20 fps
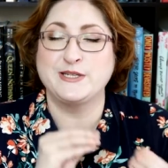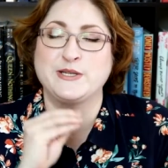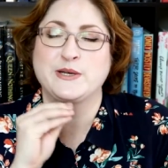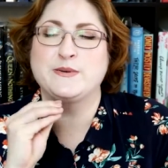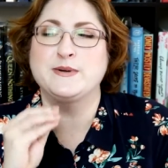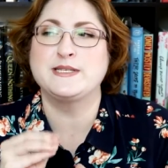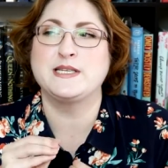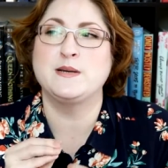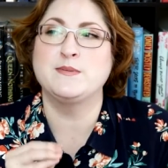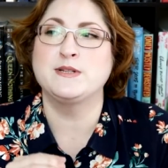So I
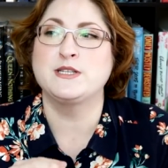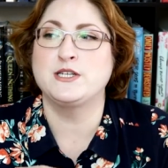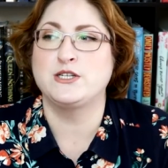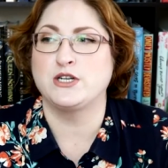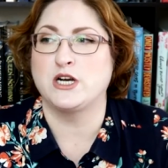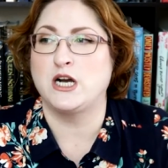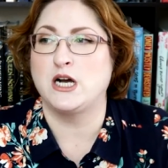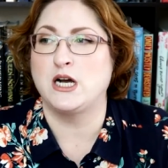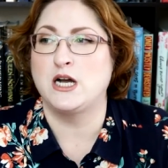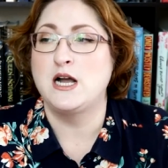was able to
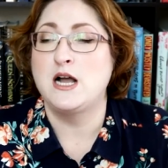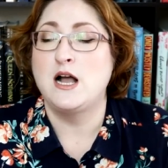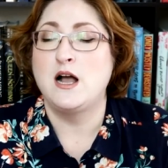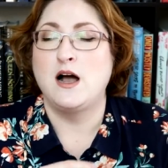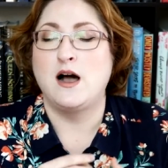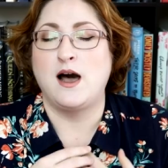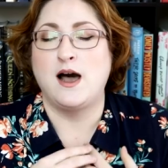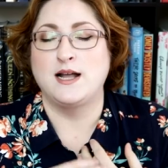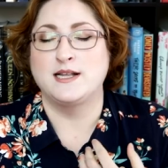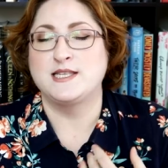draw
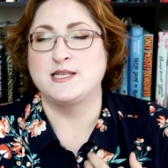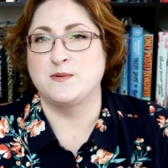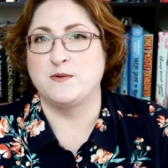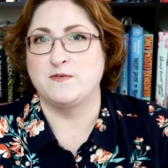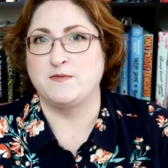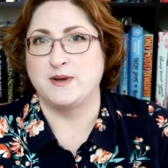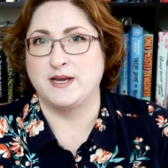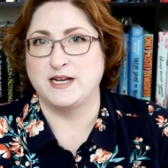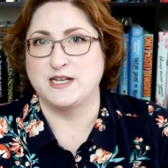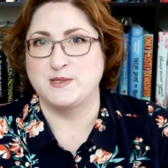on some
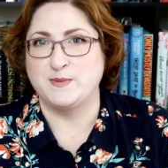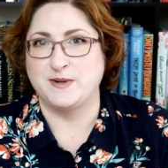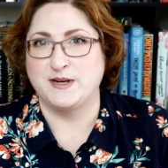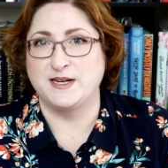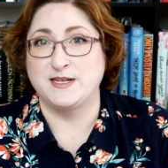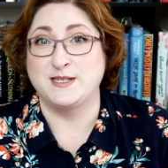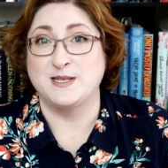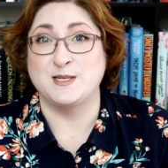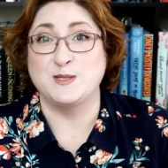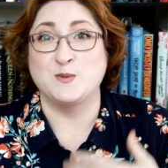of my
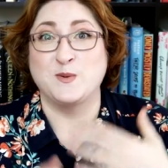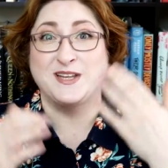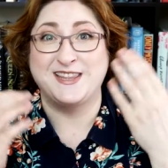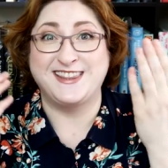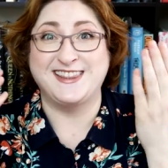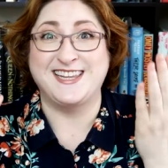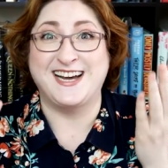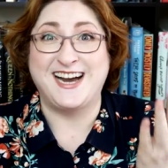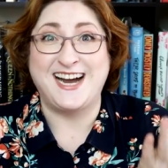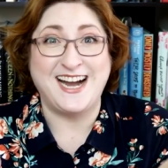experiences
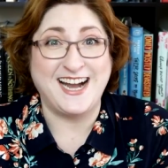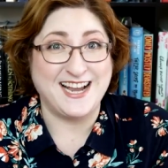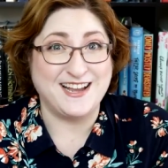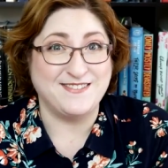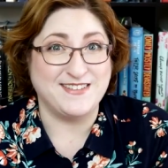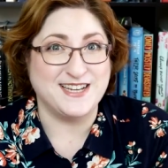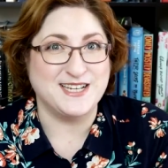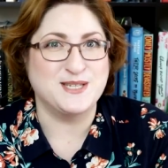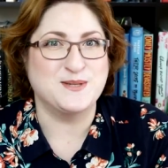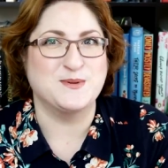with The
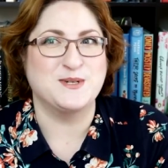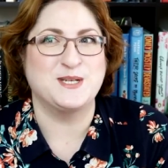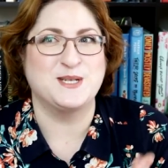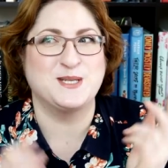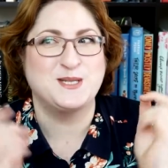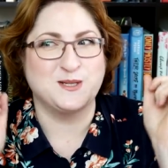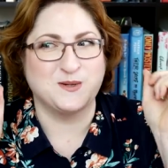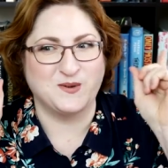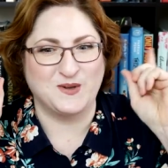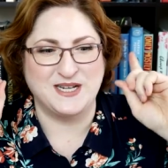Ivies, which
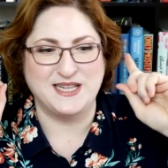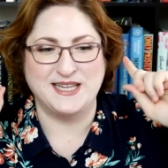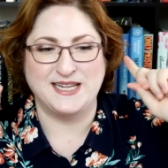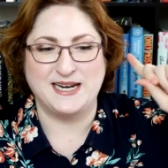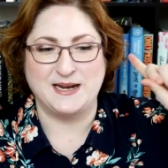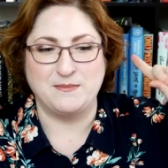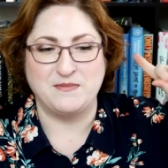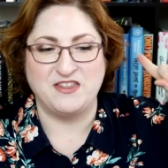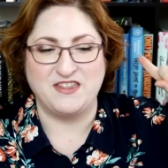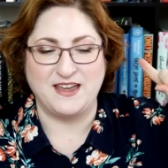is the one that
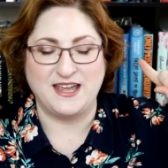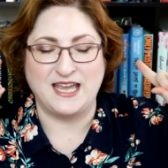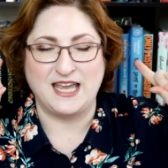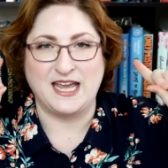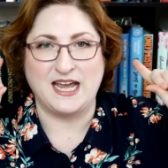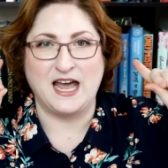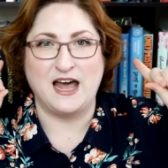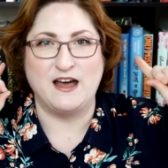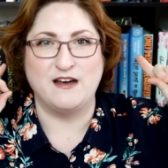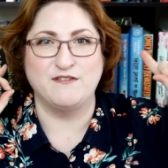I'm
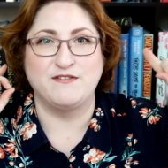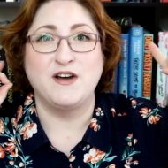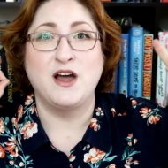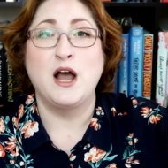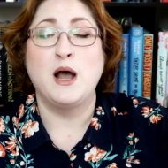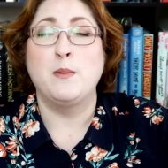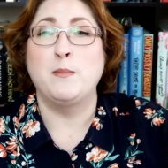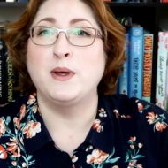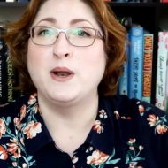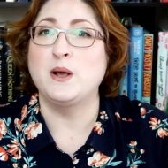thinking of,
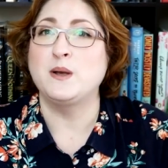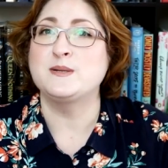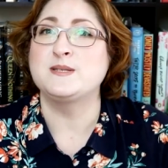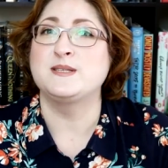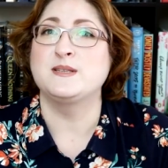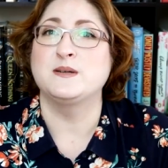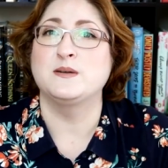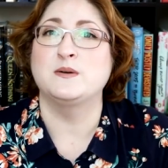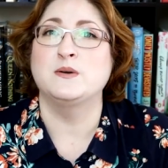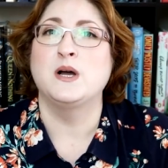but
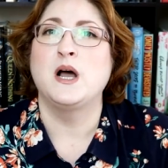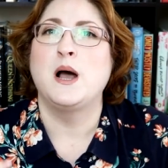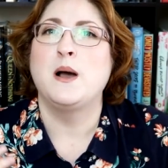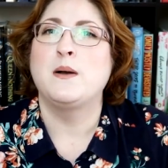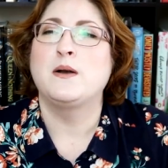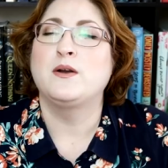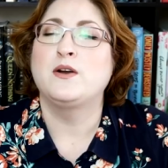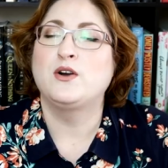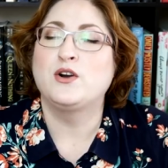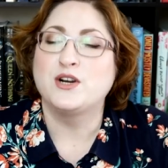also
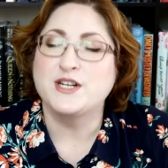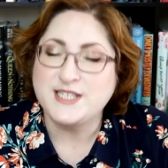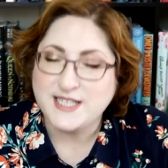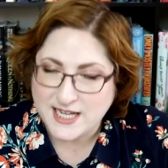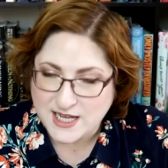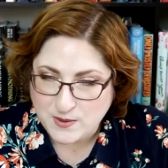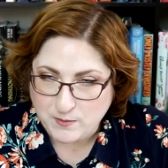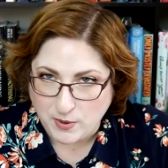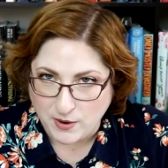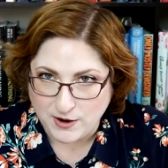
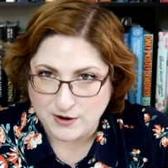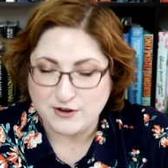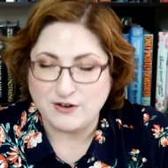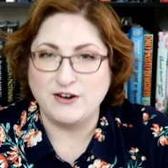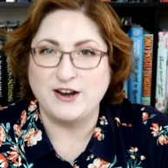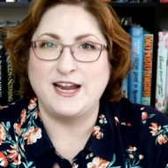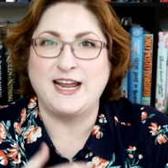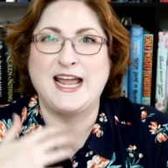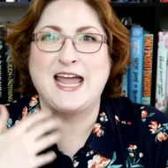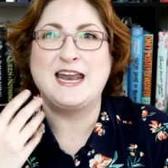critique
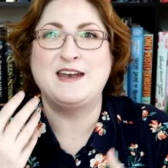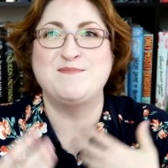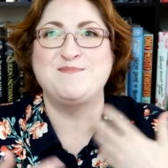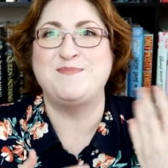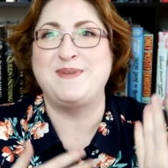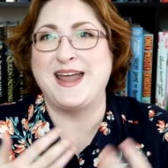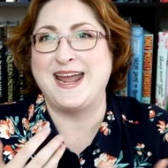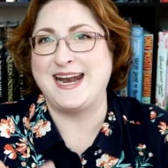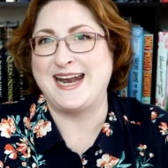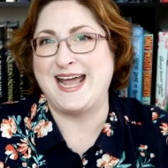partnering and
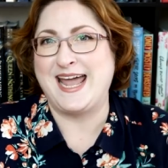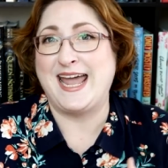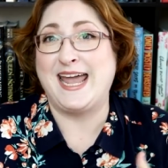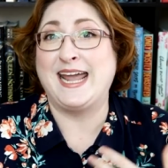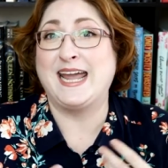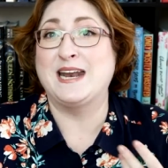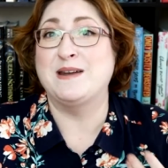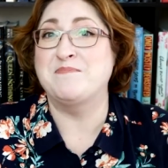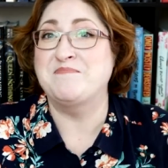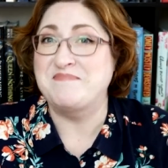
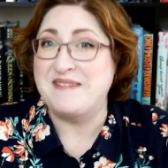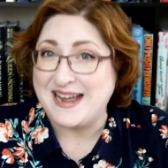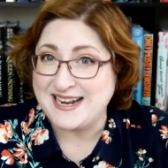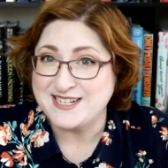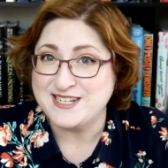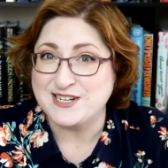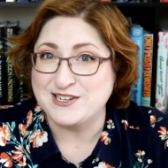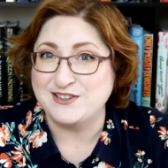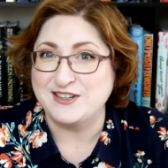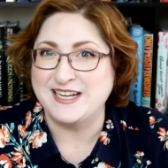betaing and
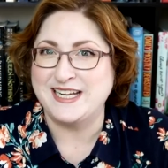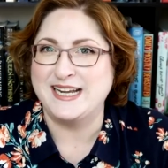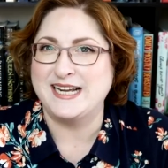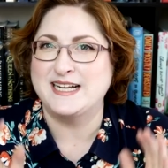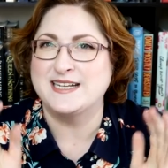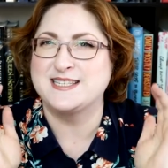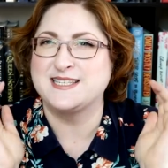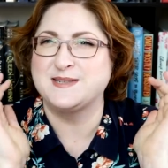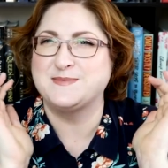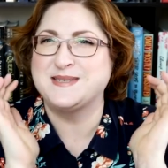
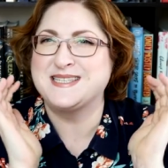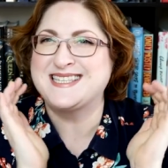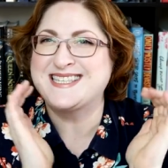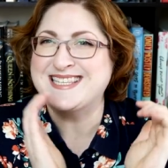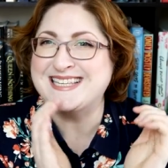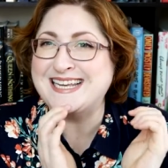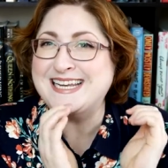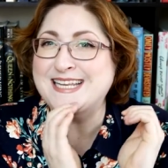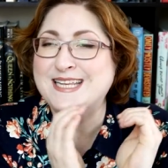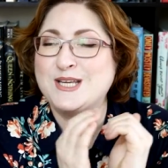mentoring some
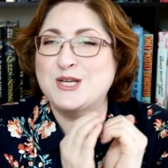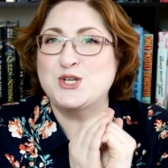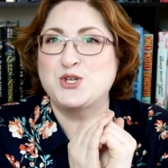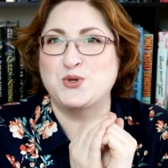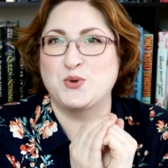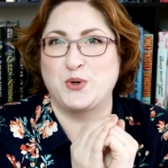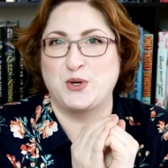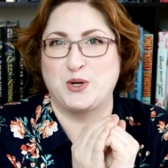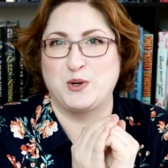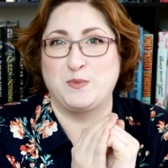slightly
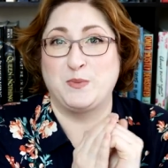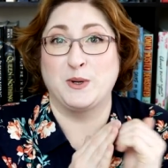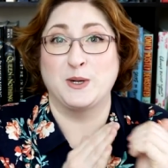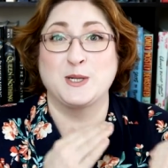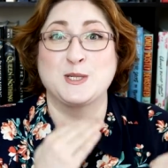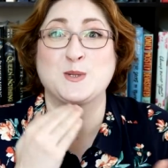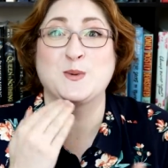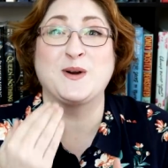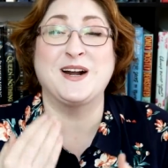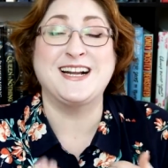shorter
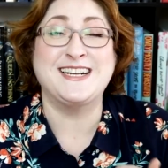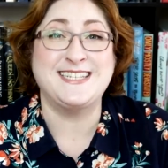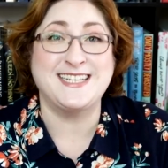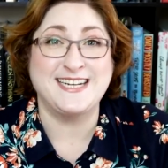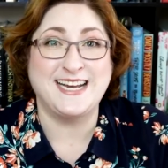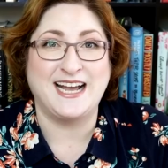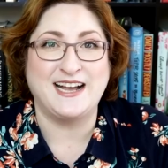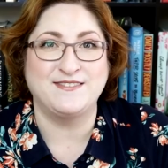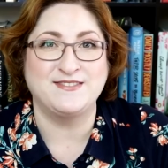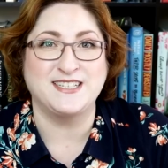books where I
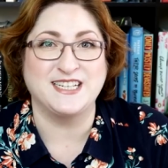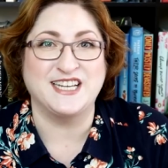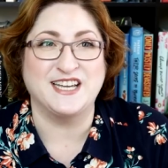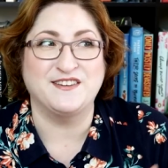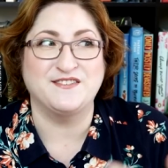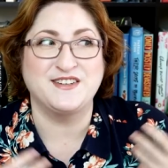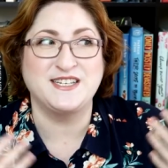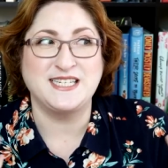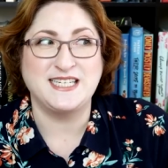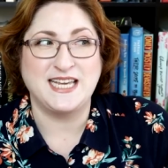did have to
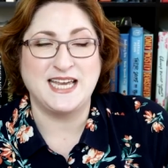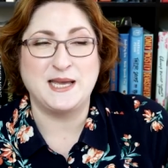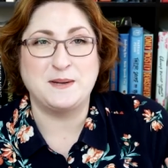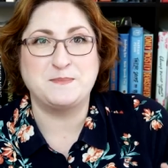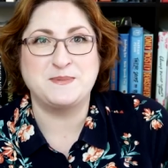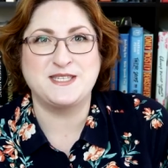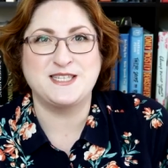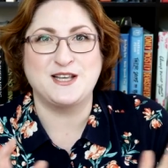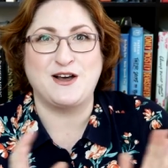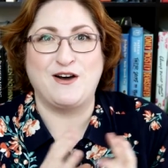give
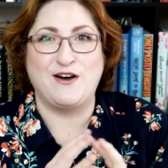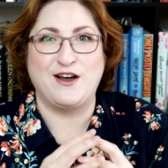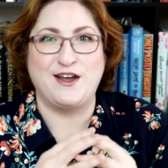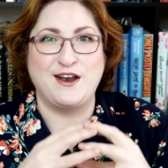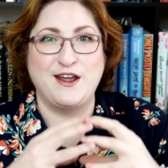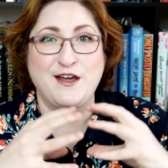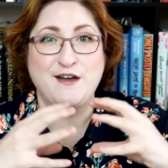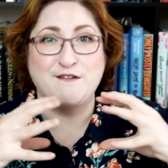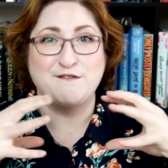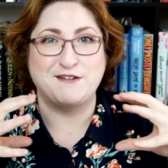tips
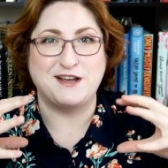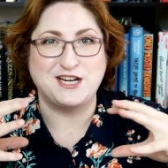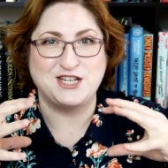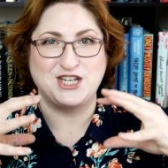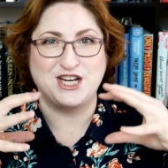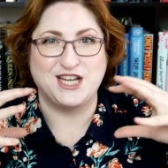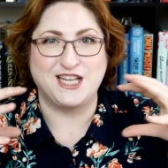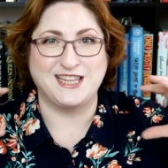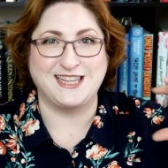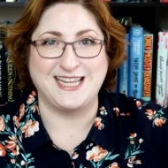on
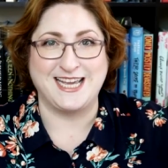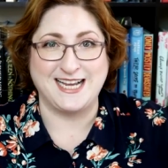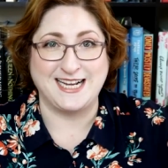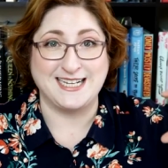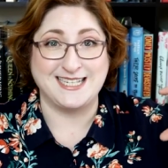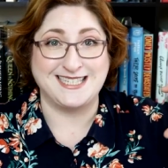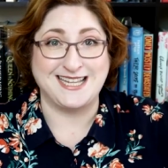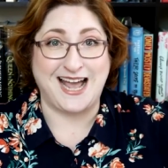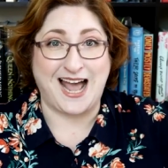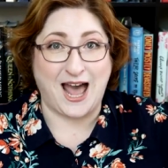fleshing
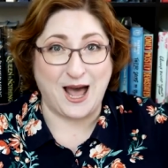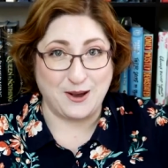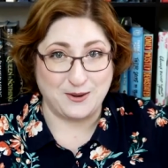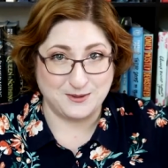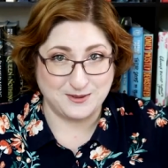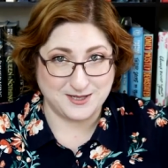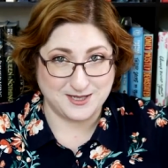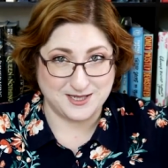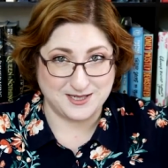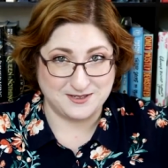things
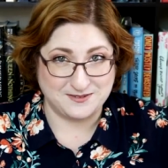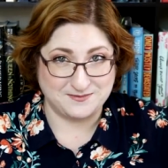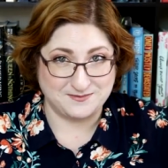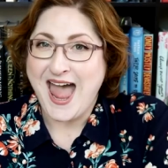out.